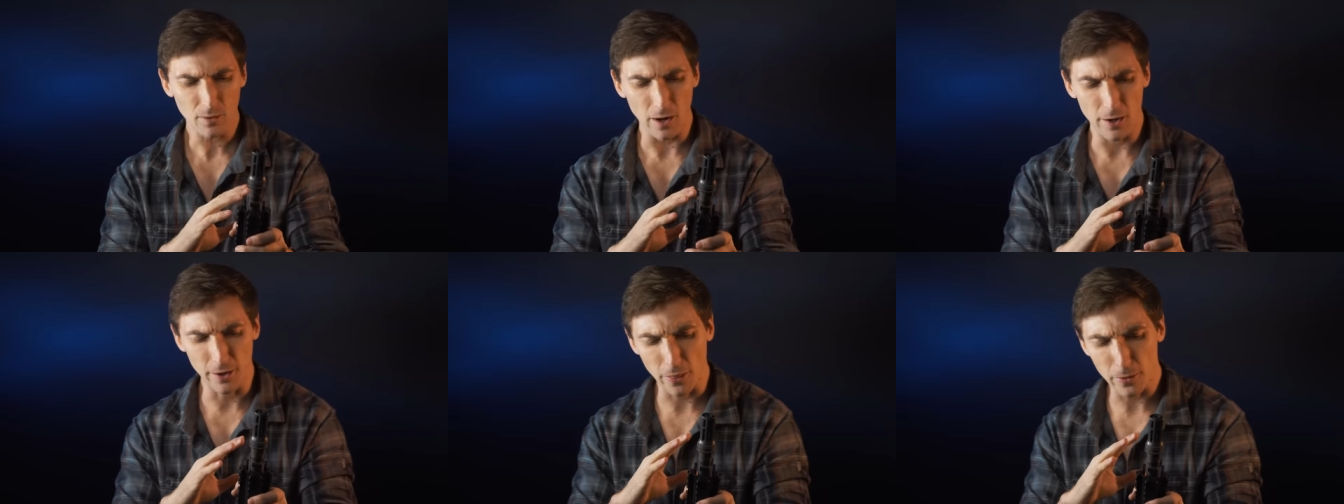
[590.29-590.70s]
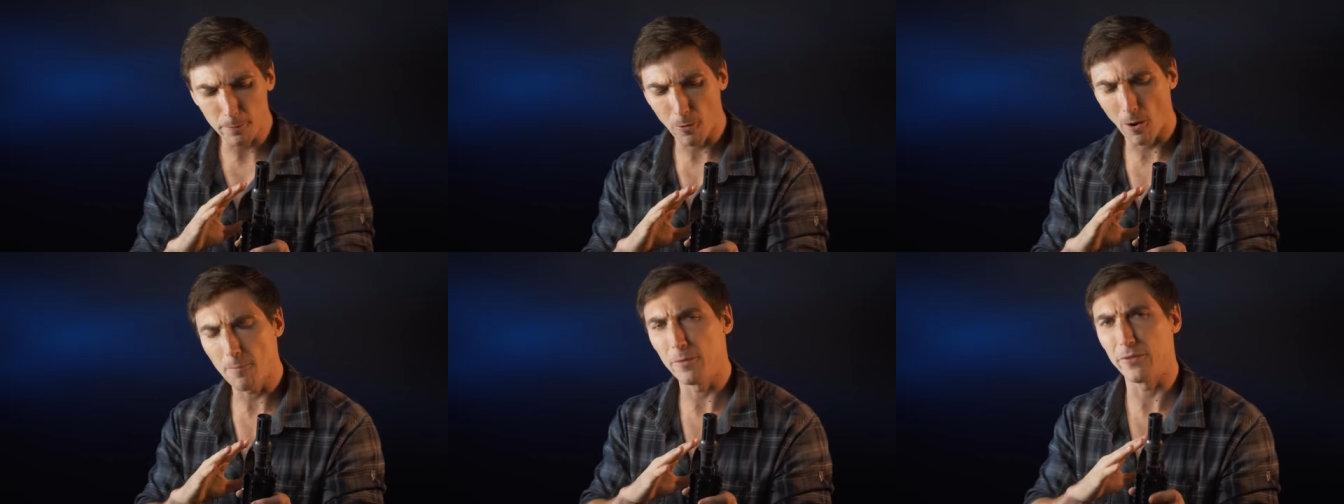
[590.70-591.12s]
Another
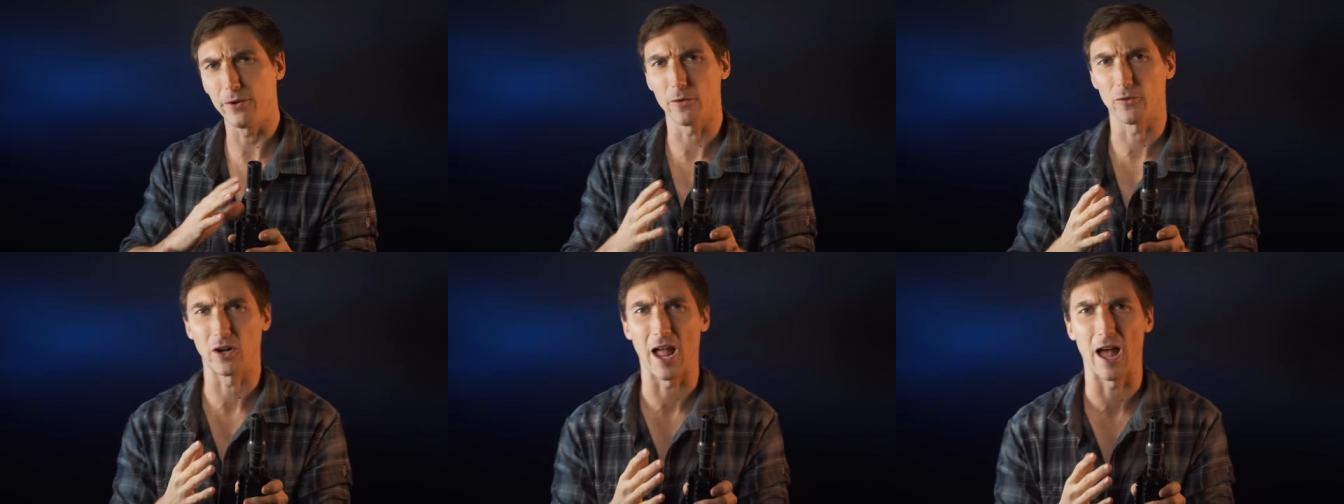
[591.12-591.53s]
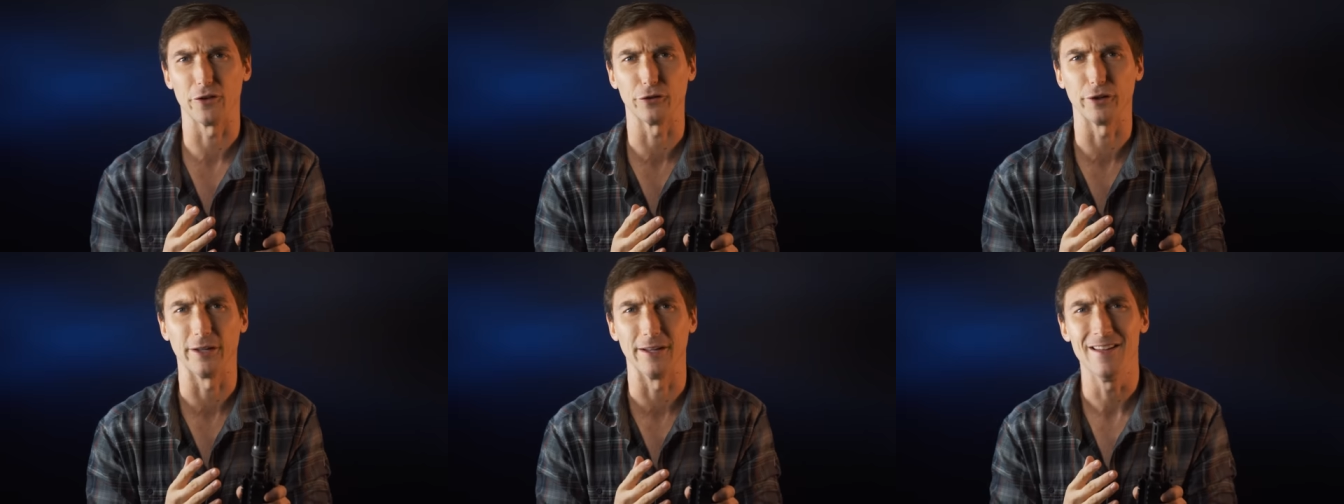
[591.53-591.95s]
problem with the
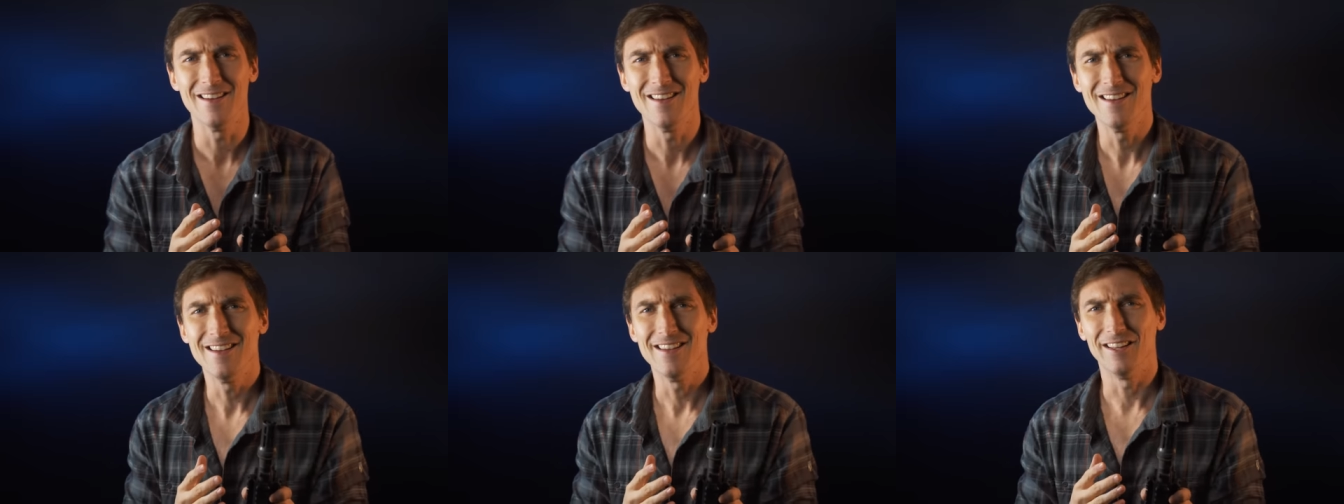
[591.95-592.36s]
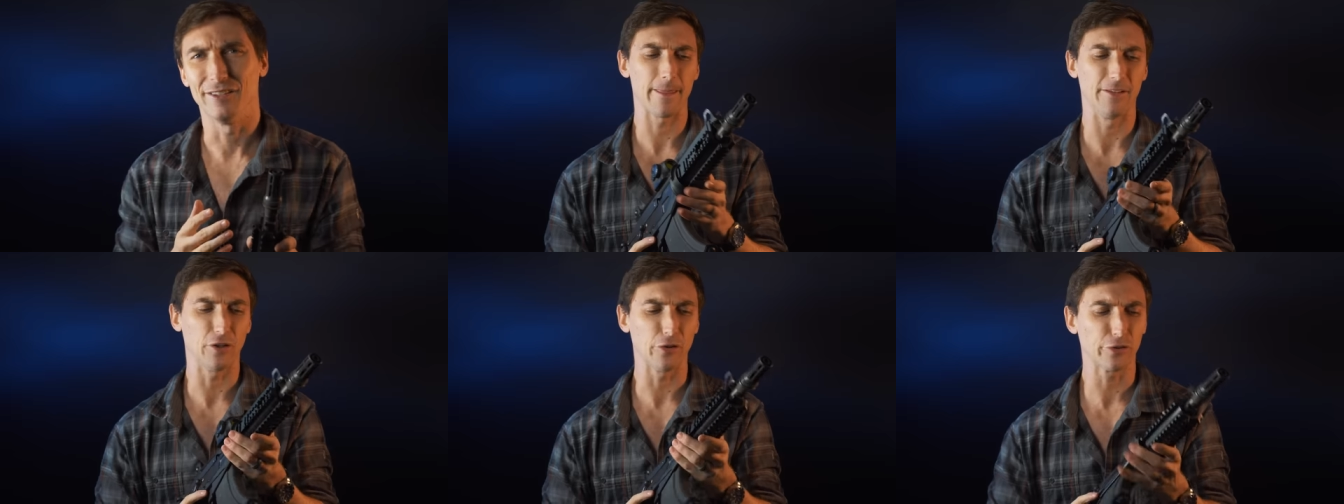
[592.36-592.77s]
overgassing is
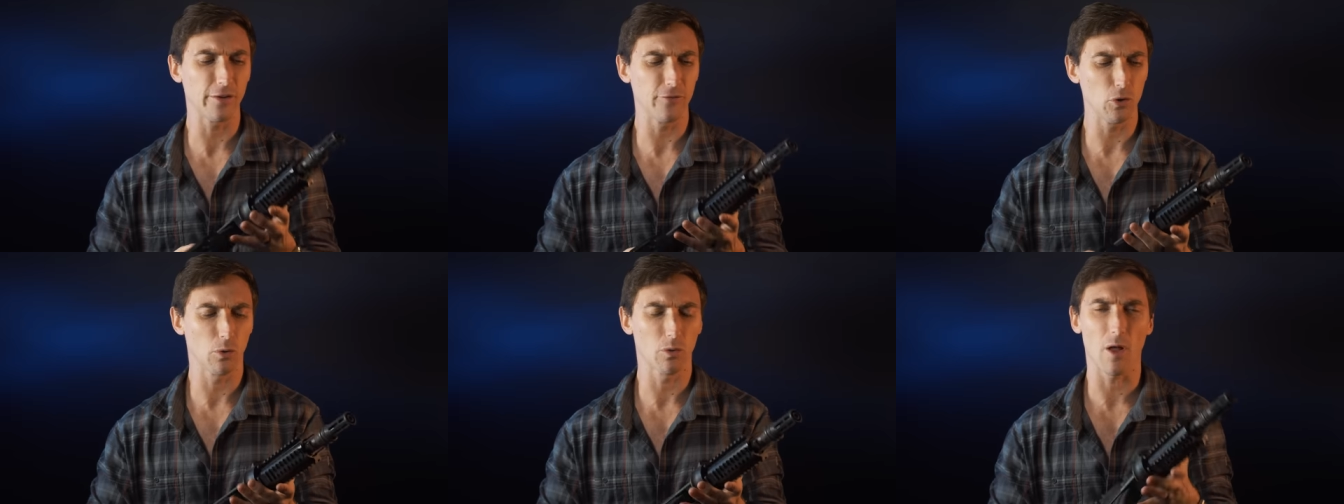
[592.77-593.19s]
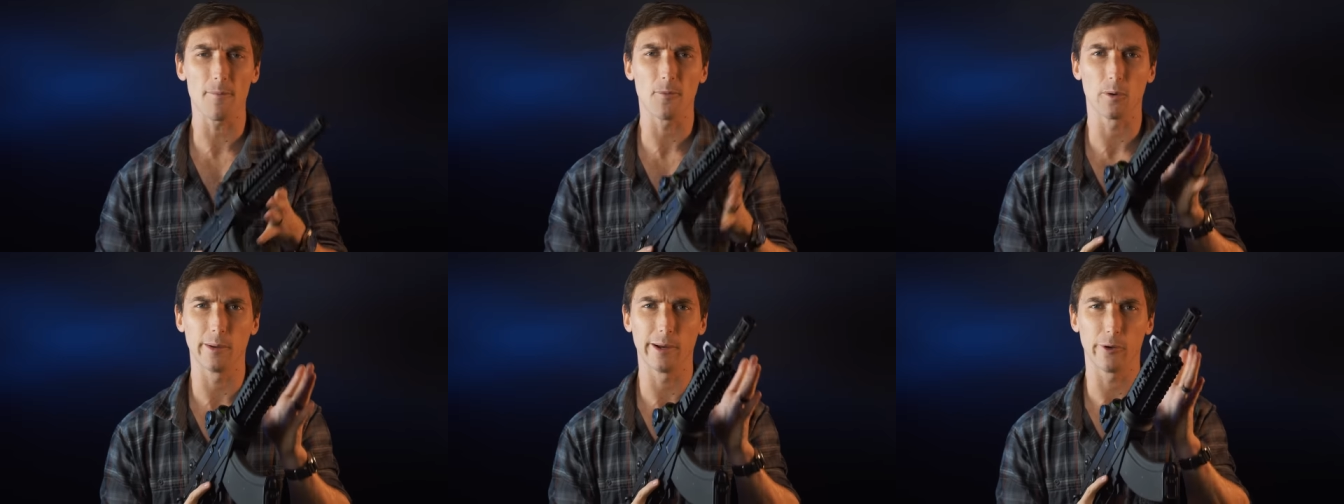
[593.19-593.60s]
it does give you a lot
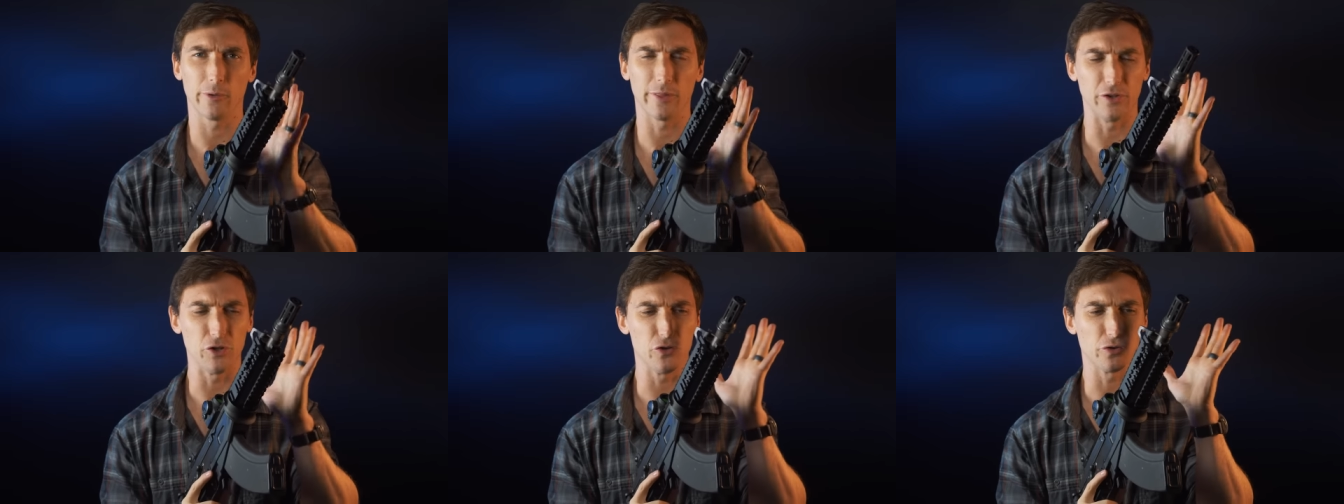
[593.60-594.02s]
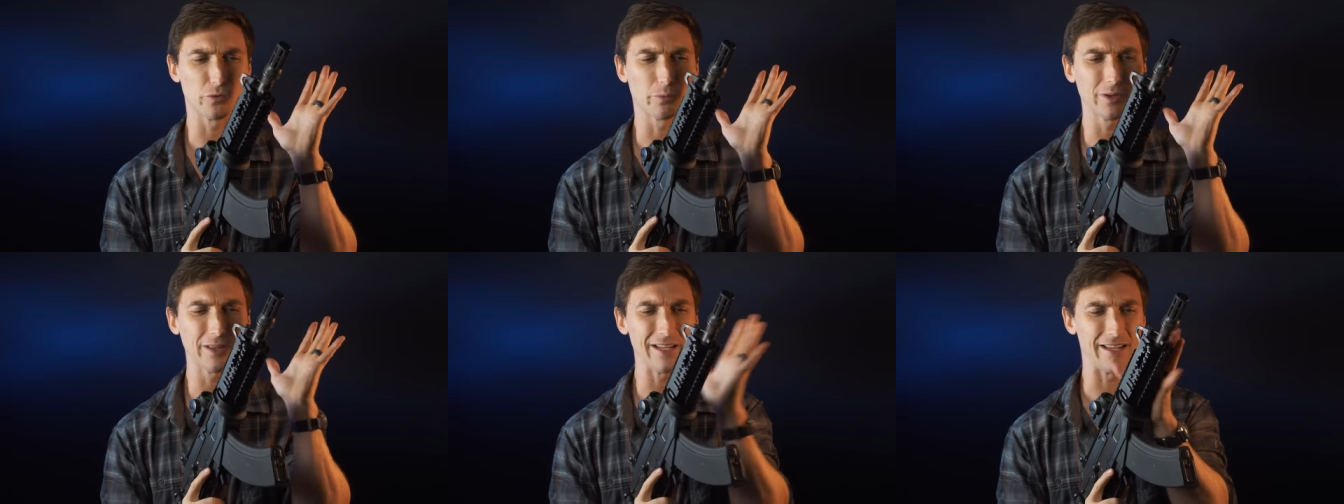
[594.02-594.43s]
more recoil than you
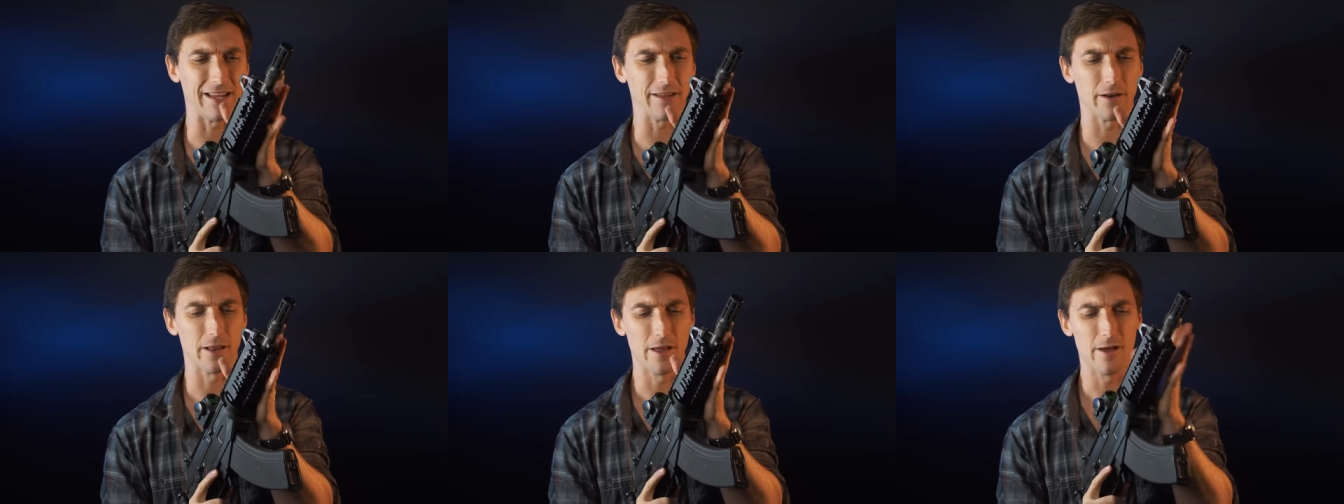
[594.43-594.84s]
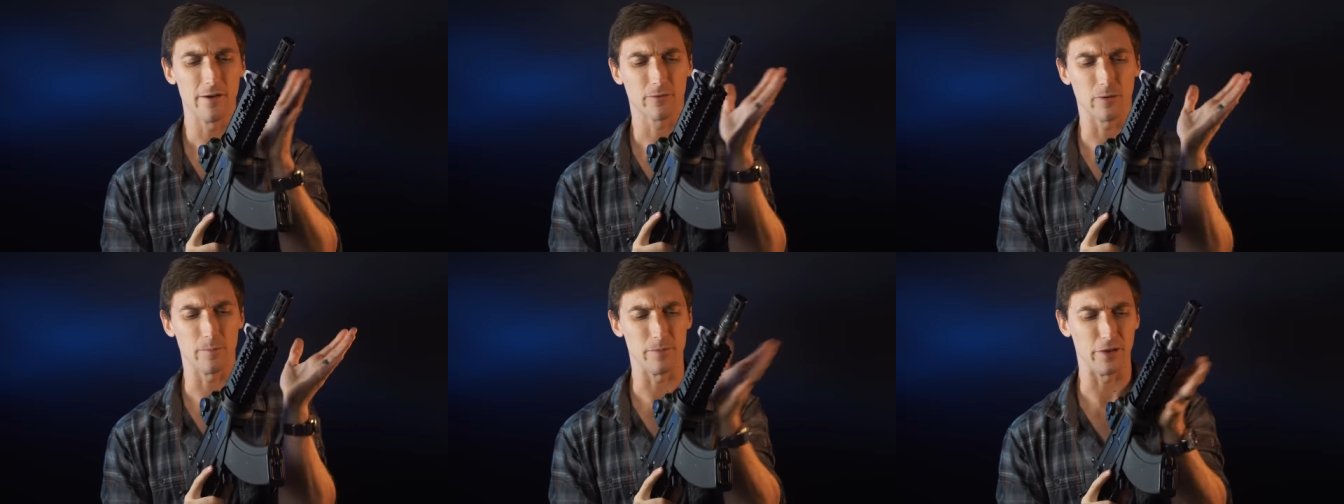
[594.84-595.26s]
should really get
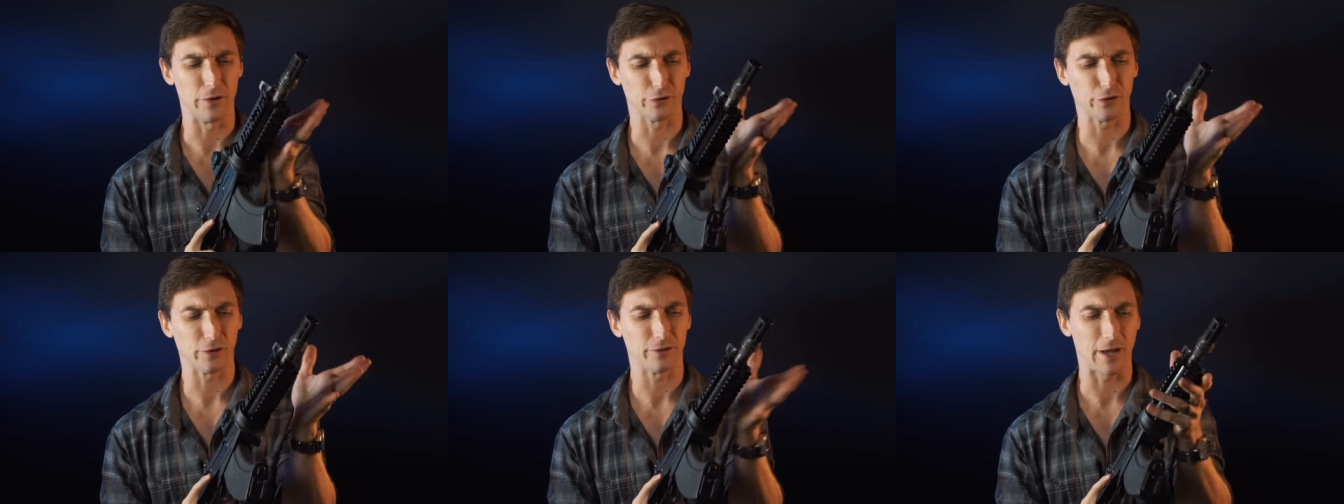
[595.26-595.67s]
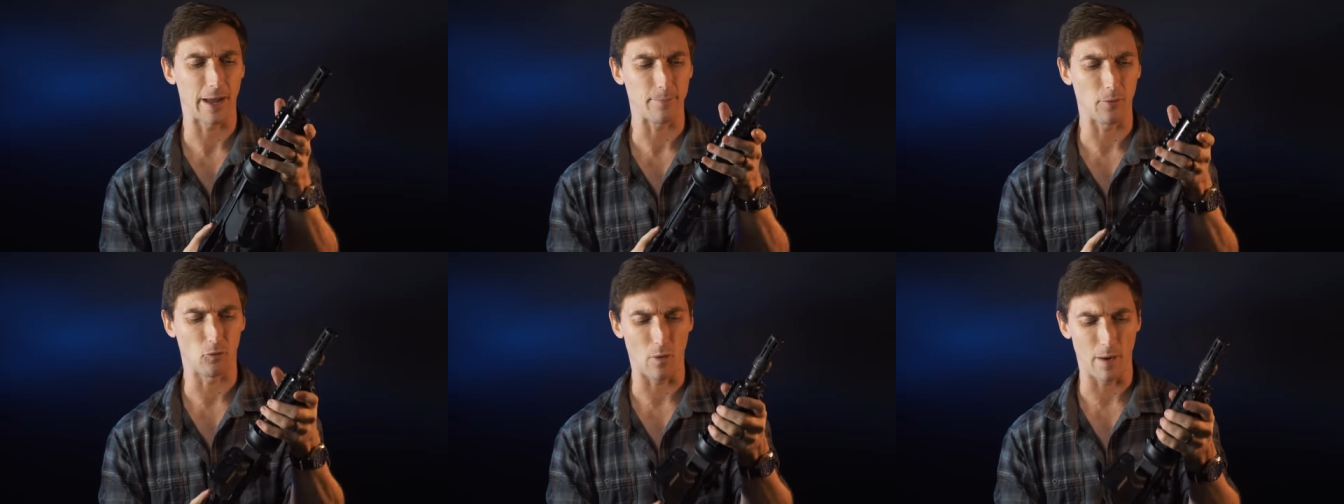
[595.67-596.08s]
from this
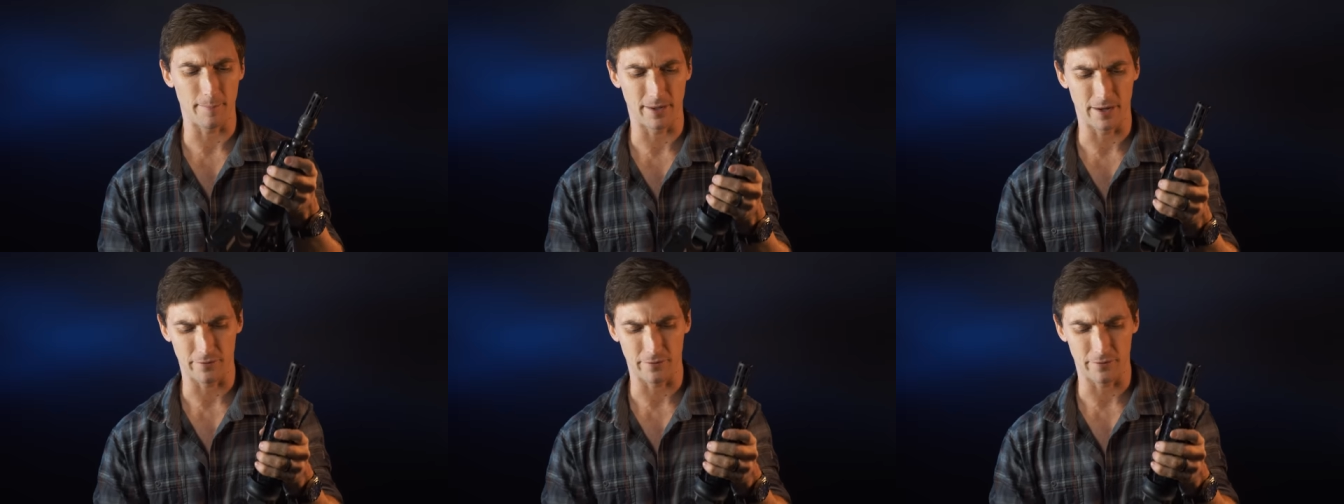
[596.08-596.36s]
type of weapon.